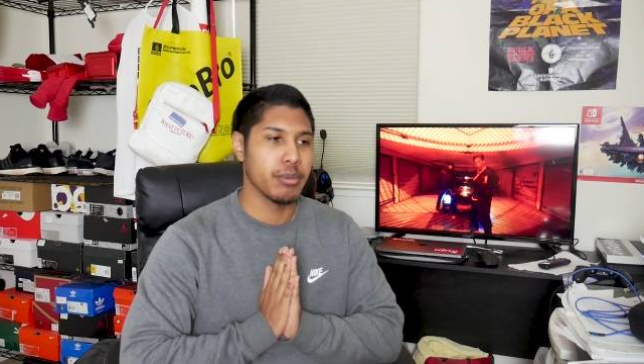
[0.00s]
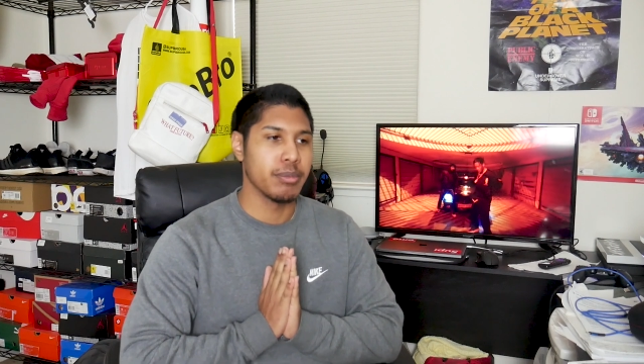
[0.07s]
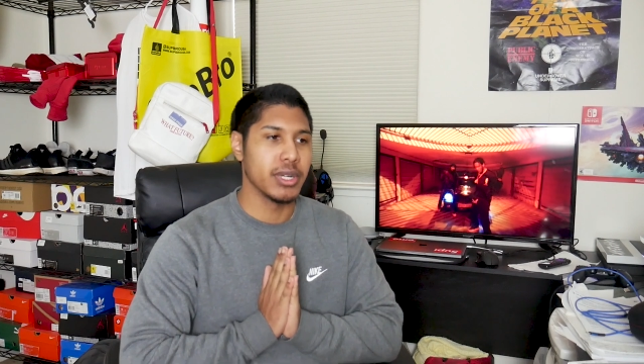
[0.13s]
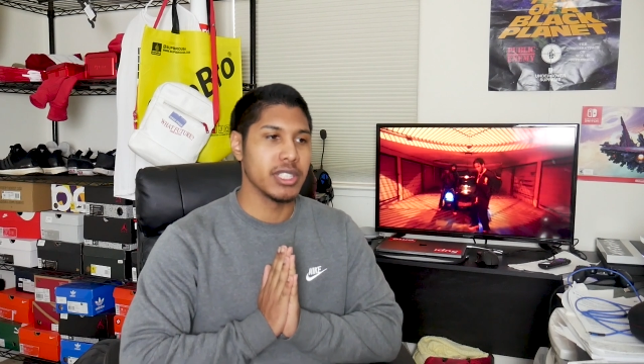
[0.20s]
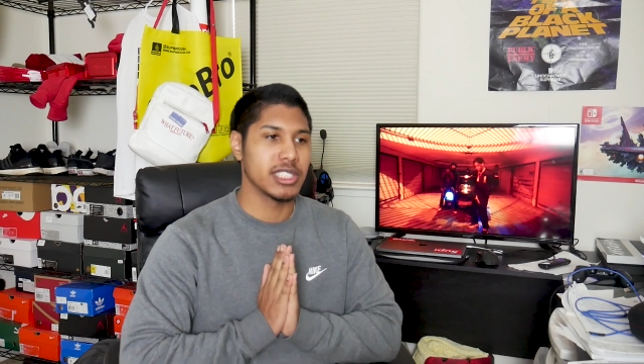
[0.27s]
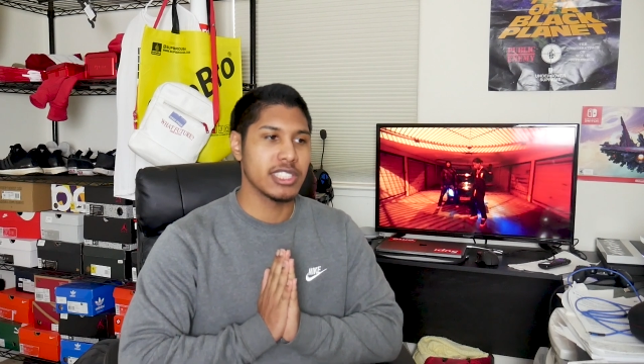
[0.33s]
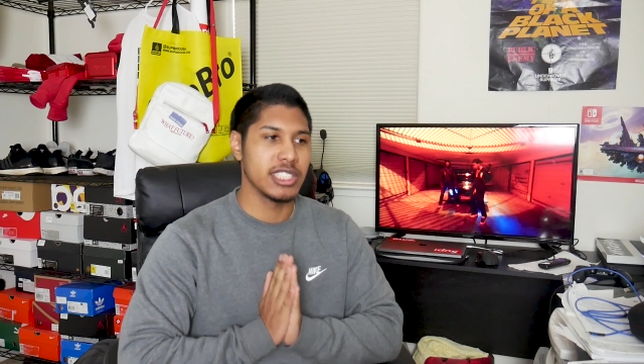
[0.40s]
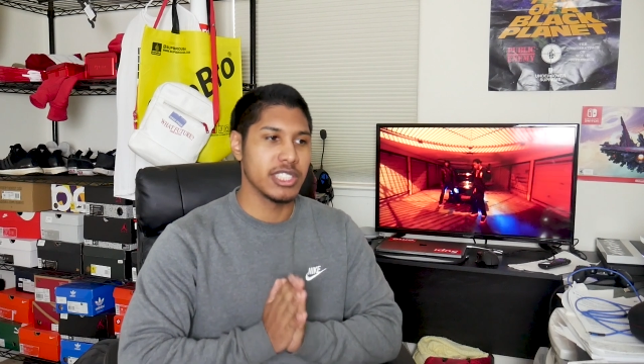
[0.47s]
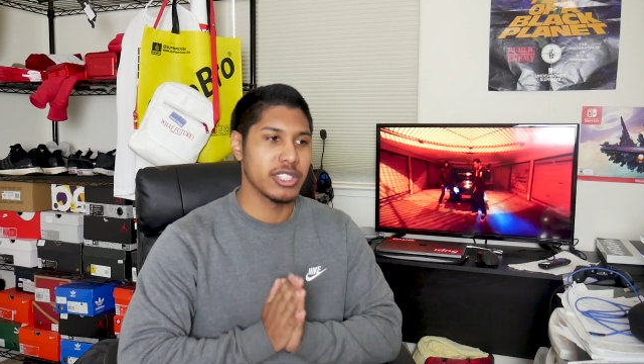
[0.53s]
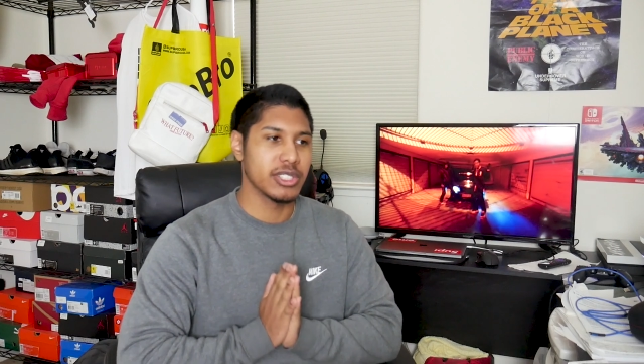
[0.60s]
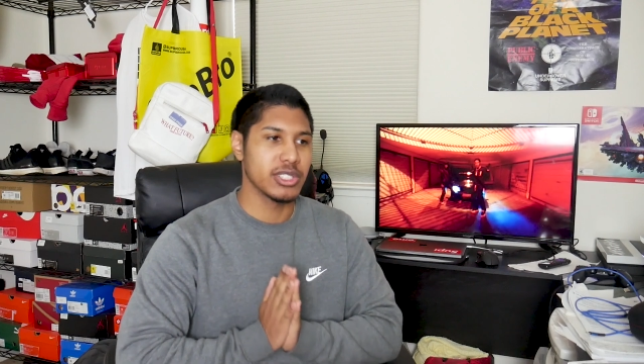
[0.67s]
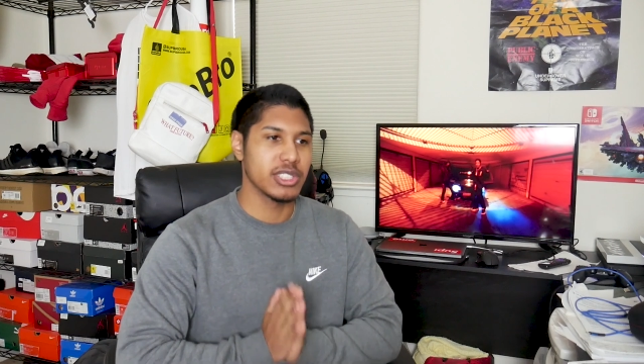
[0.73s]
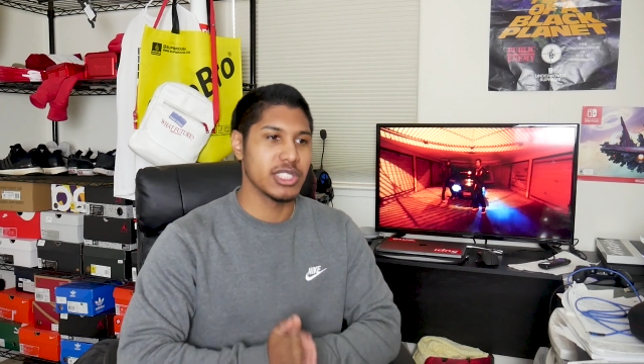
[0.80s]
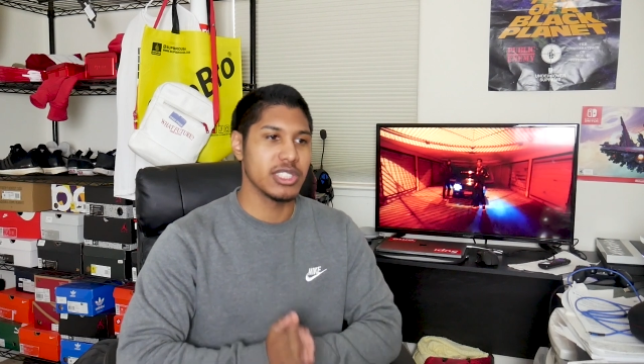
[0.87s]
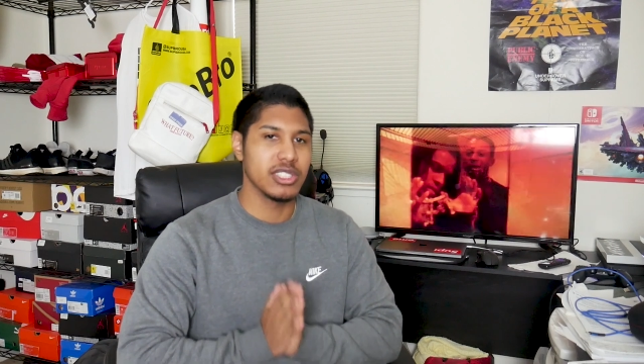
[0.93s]
but
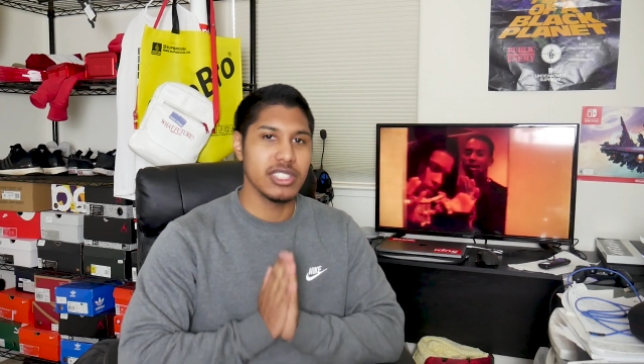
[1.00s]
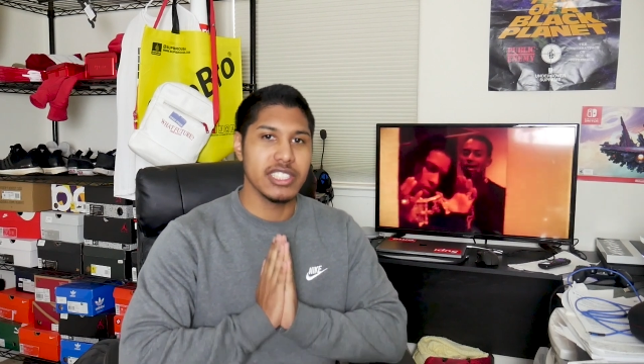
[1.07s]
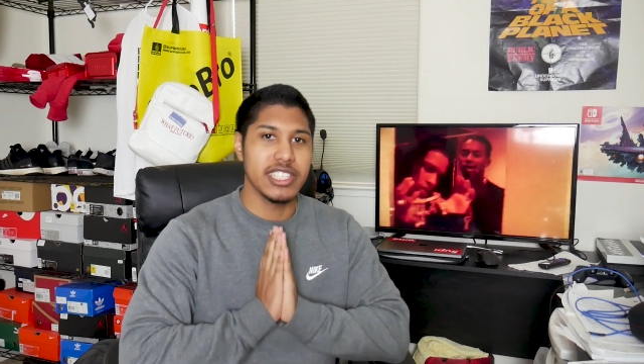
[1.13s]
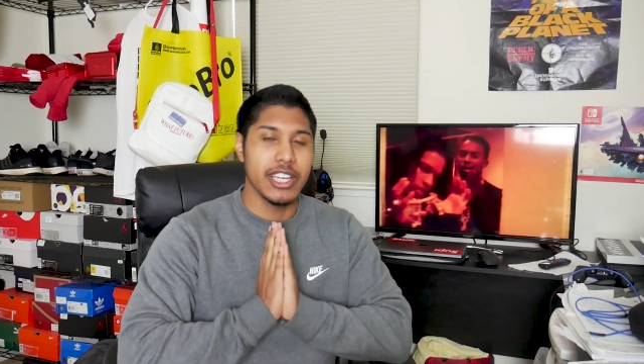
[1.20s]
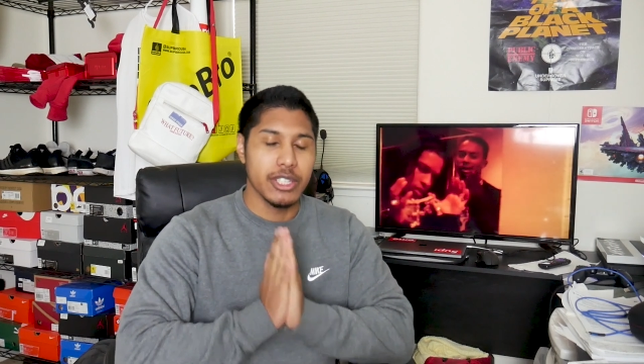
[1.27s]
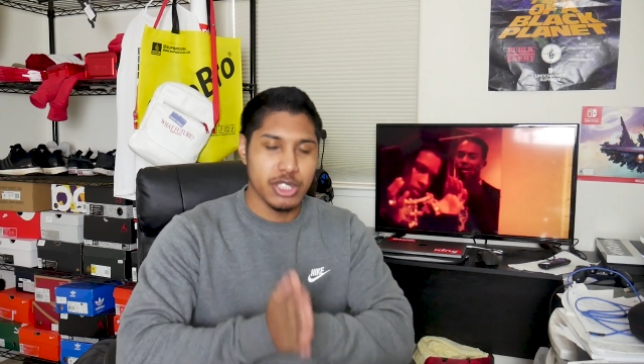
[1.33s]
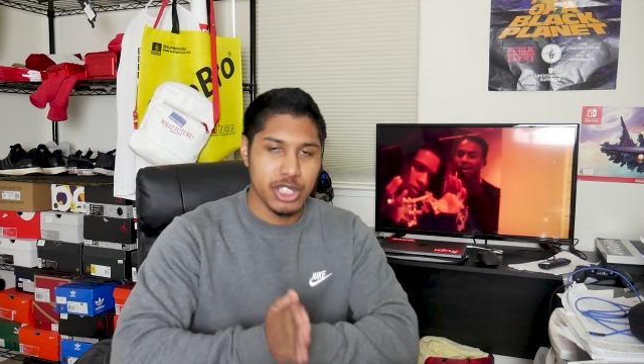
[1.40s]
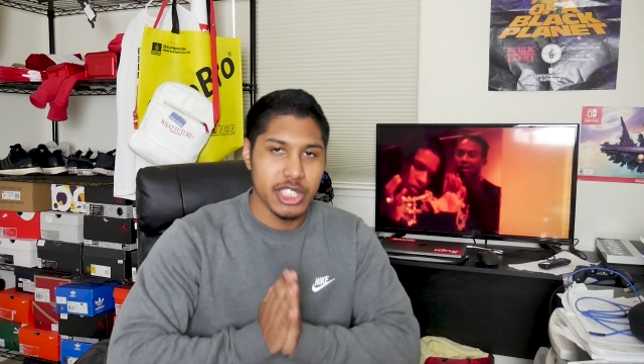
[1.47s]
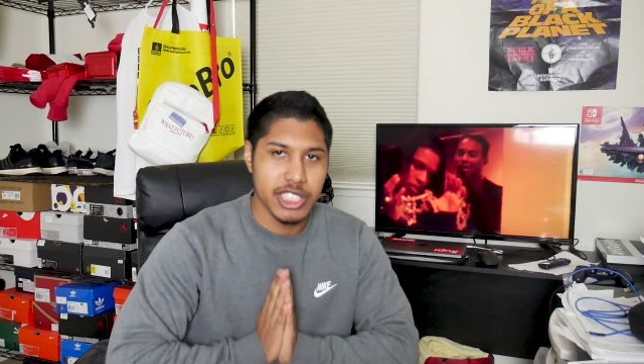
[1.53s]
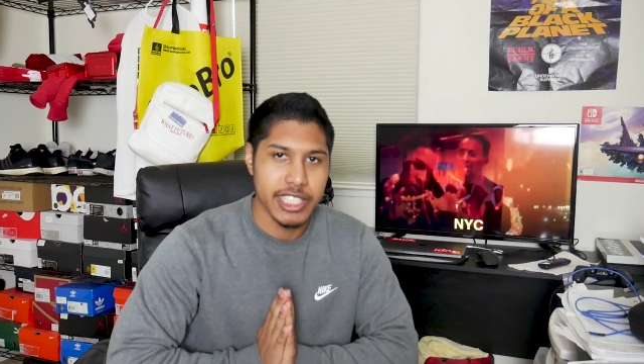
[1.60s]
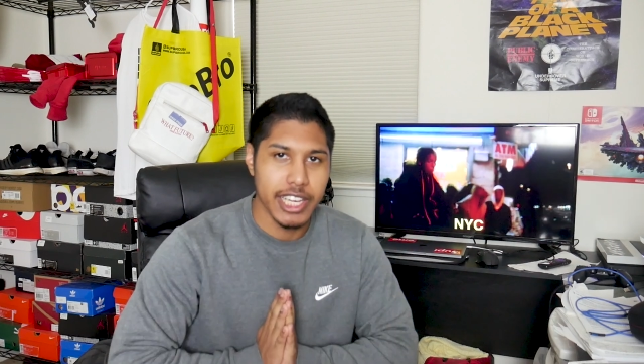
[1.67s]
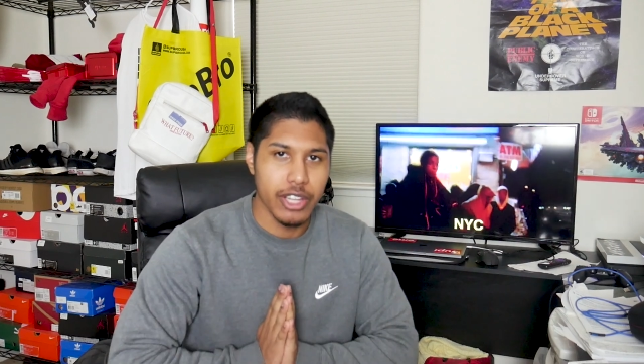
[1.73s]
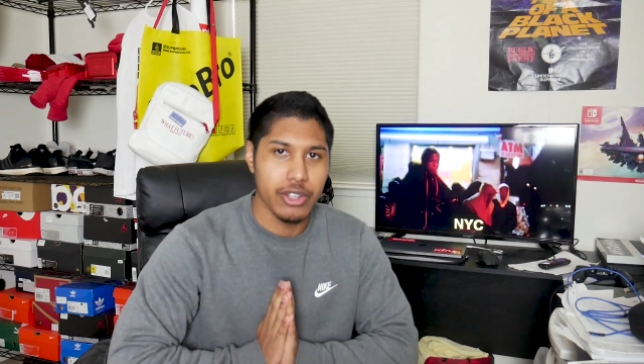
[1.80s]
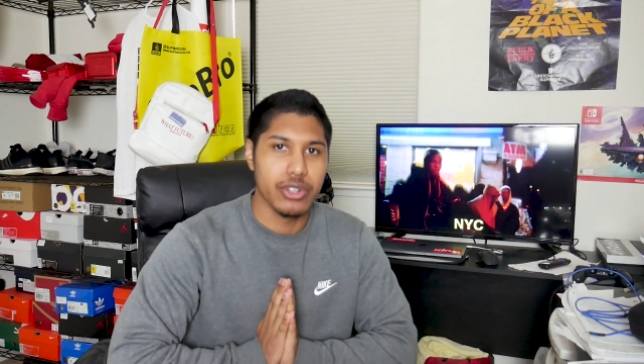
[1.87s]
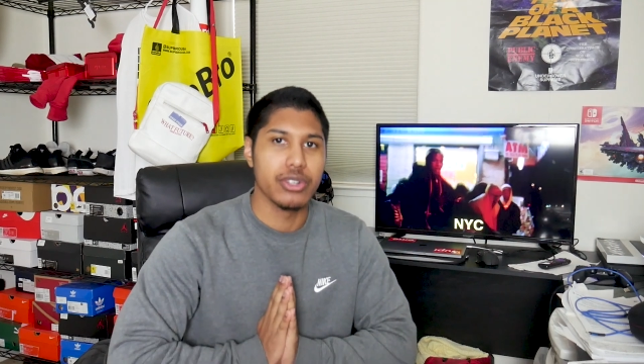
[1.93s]
SNKRS, get your shit
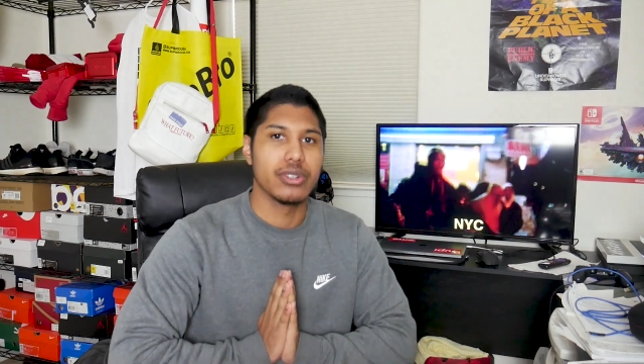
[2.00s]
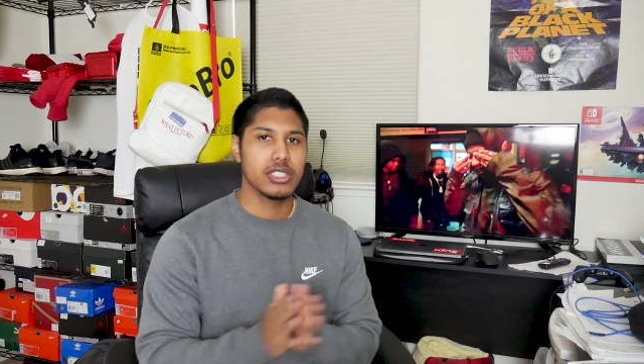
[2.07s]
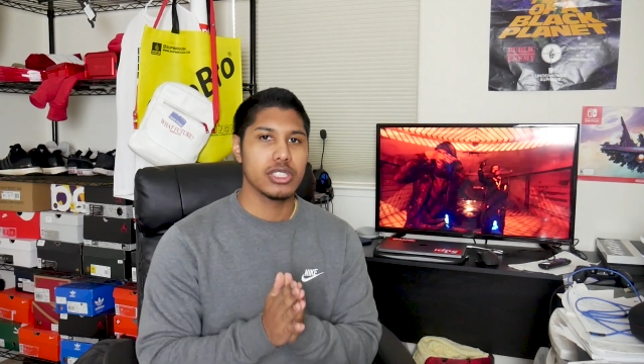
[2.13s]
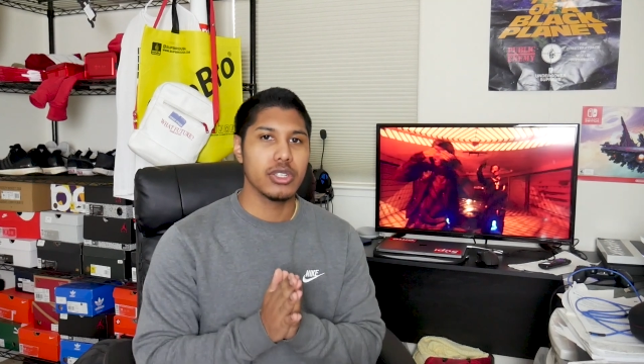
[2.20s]
together.